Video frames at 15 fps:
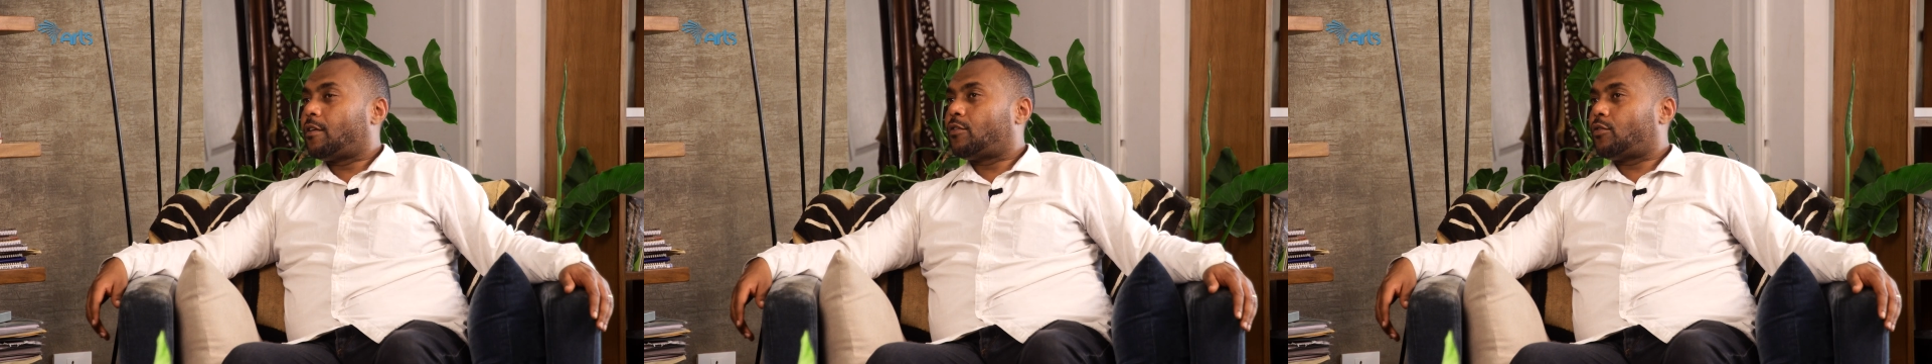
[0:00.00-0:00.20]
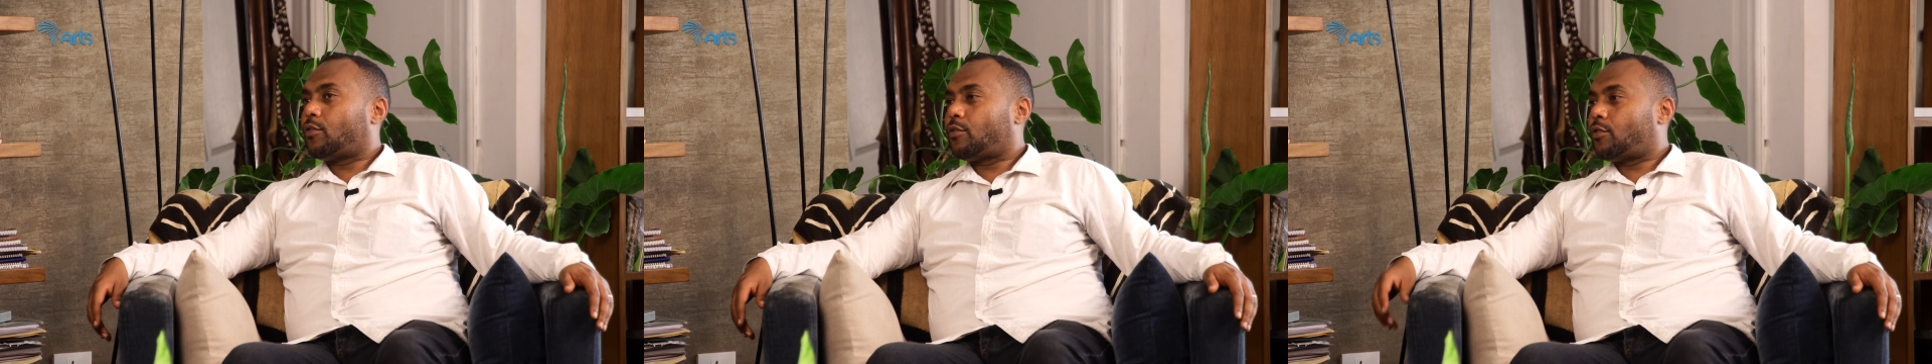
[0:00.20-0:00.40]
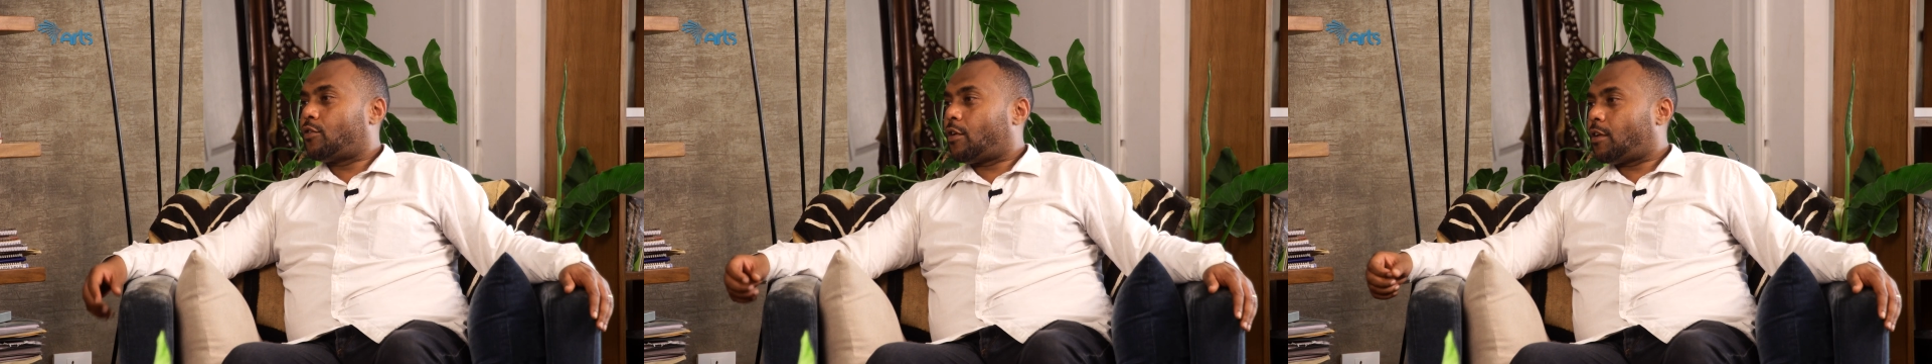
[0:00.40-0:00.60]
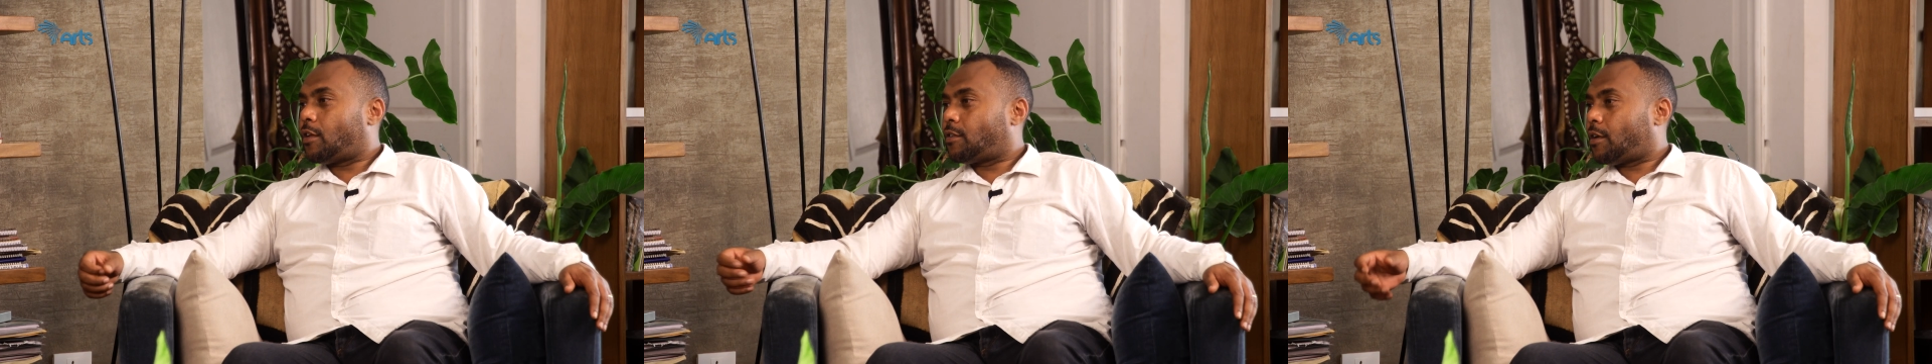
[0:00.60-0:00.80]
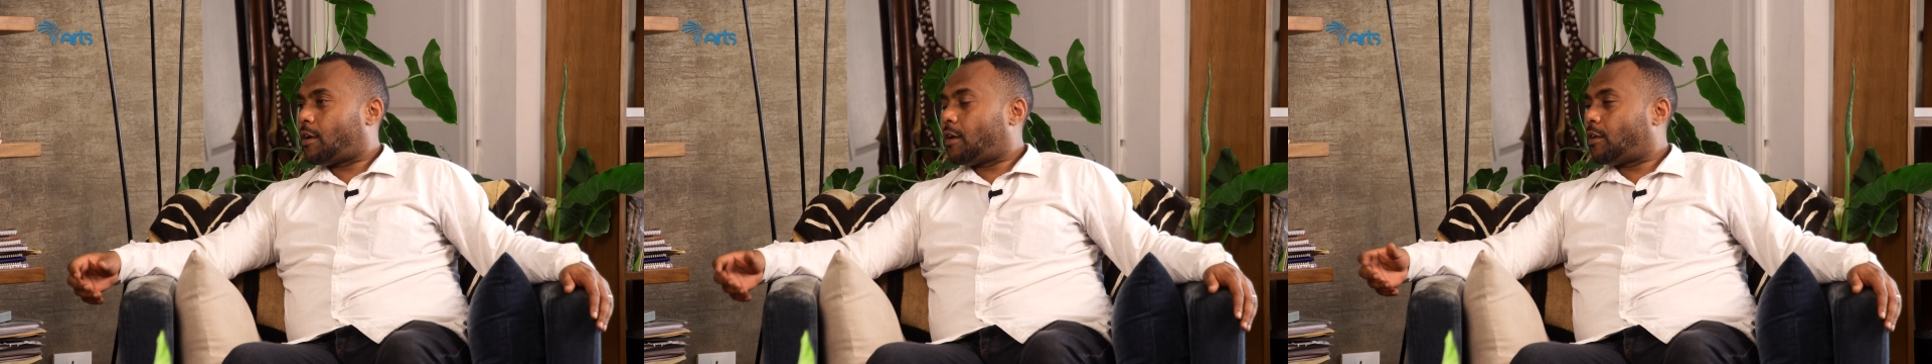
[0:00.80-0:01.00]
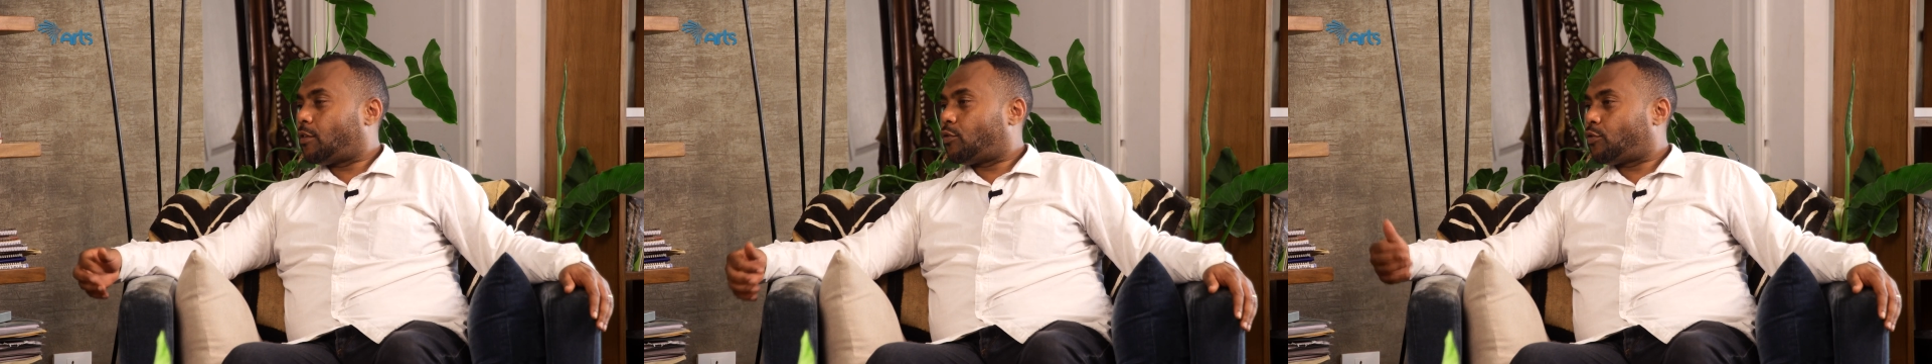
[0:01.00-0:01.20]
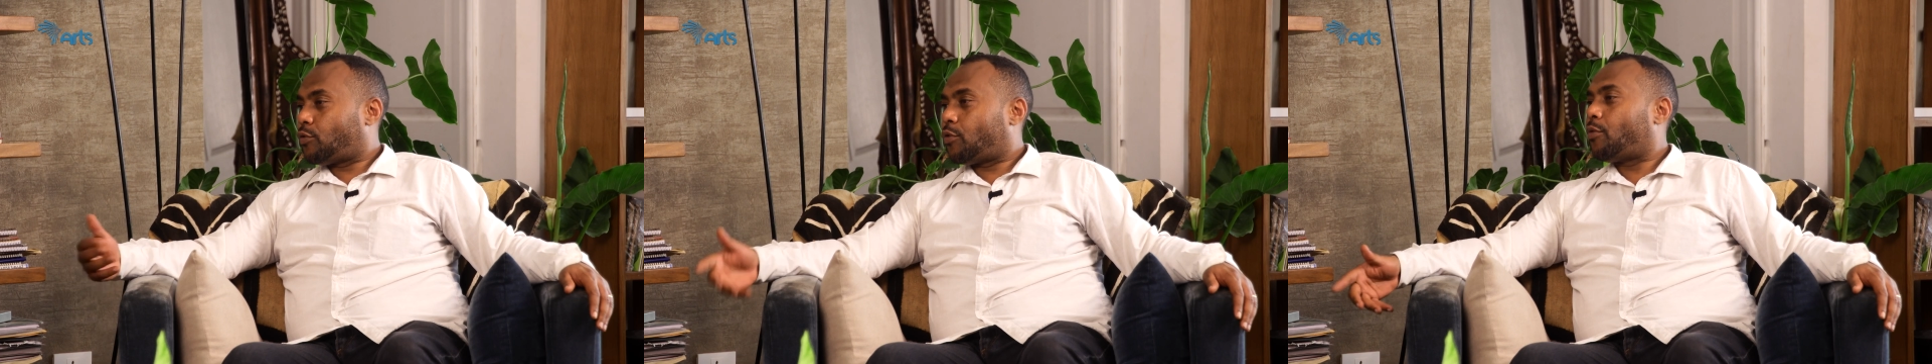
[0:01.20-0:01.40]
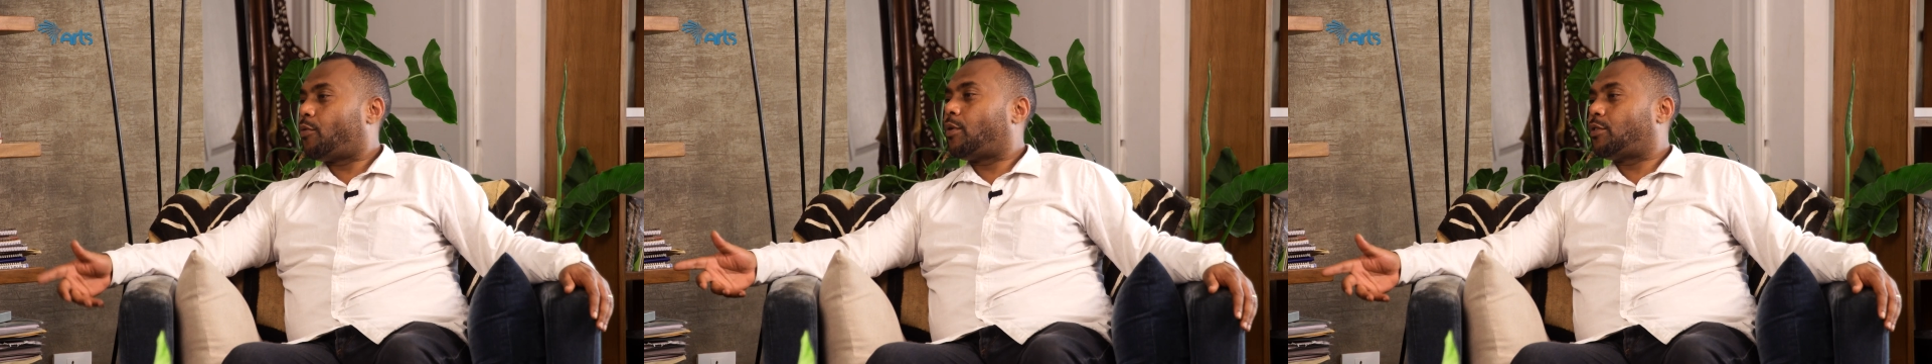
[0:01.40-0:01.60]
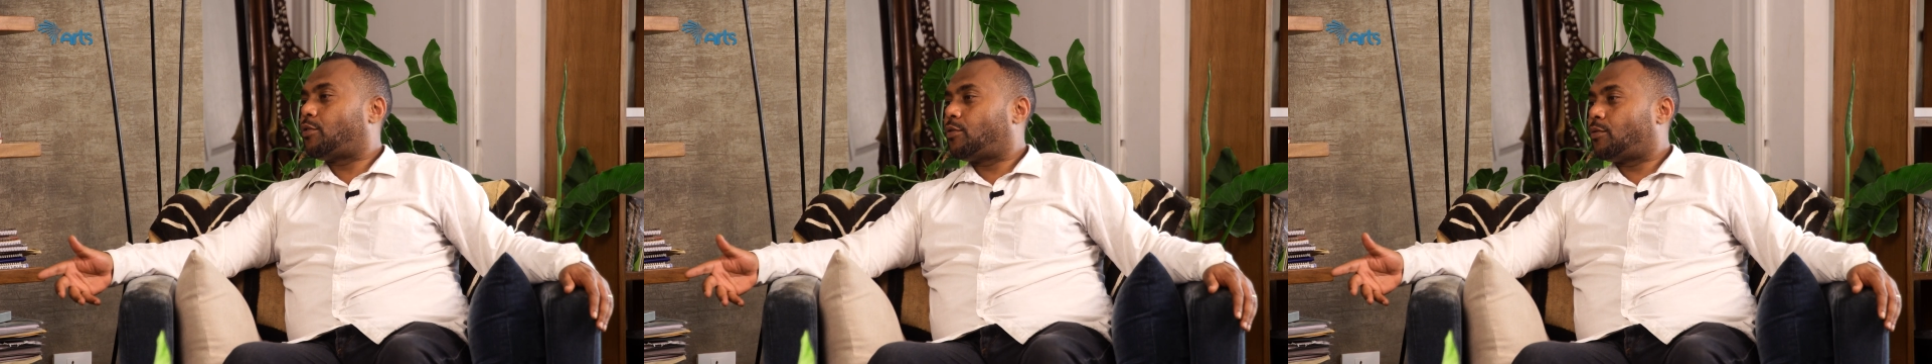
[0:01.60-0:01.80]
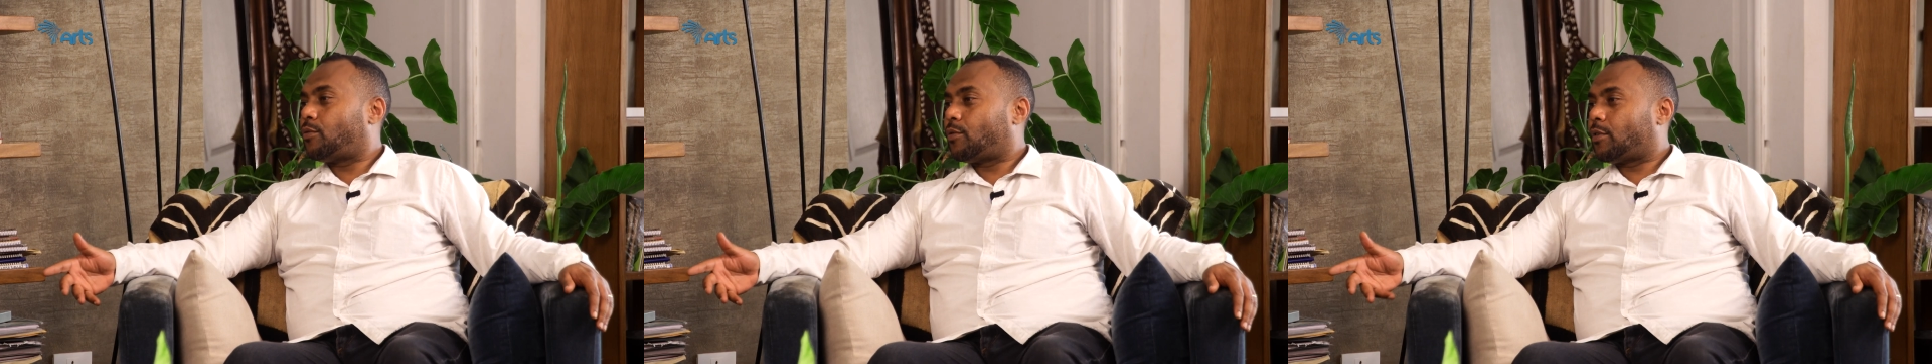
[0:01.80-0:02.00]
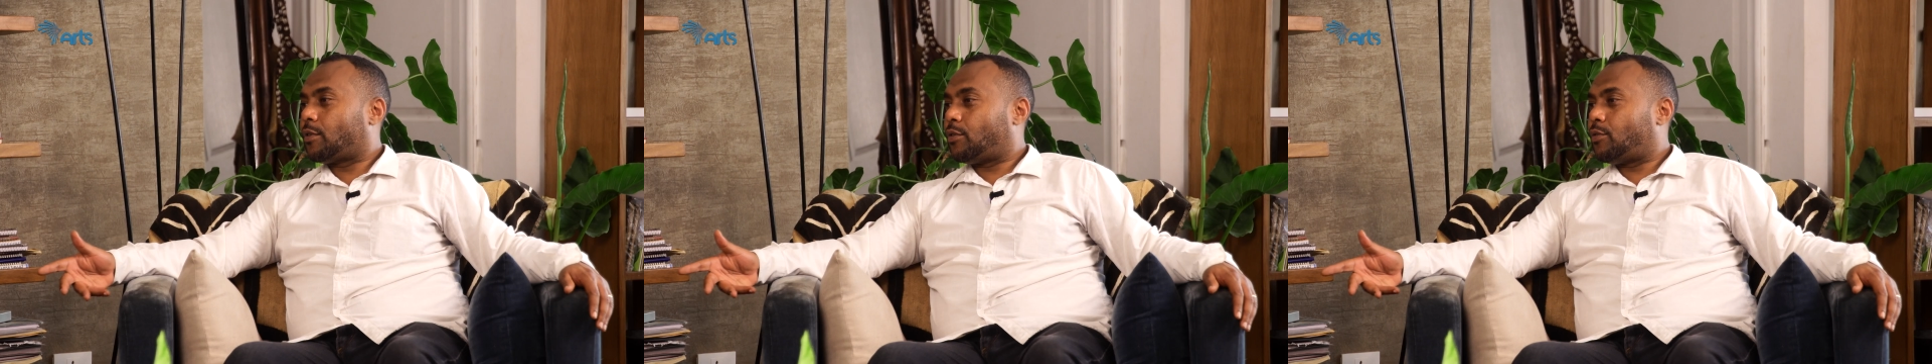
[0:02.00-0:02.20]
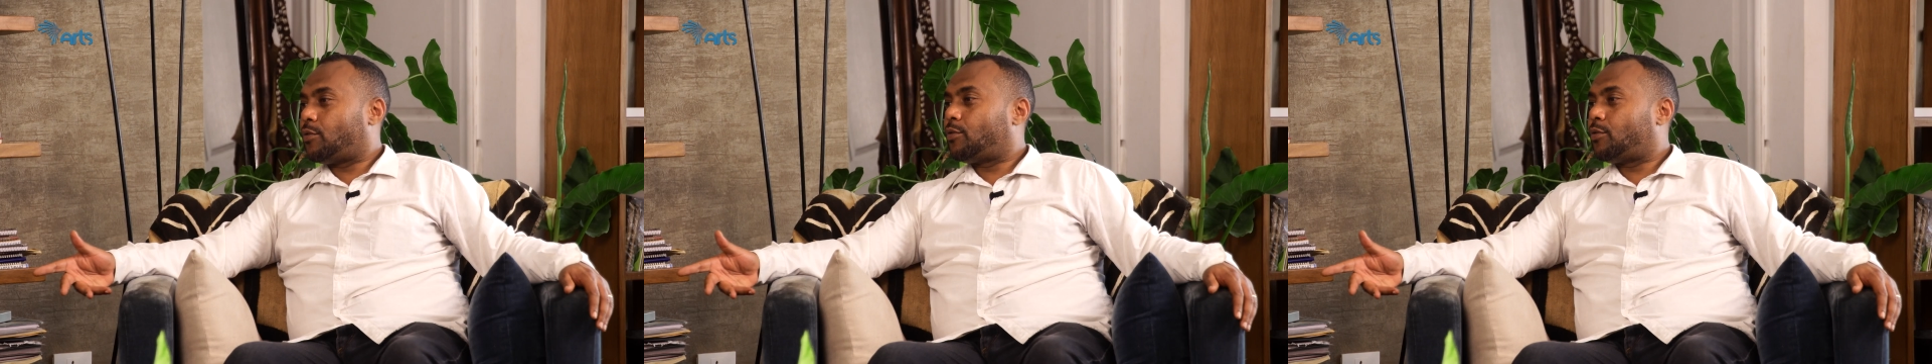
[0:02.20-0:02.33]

So it's not necessarily to show what you can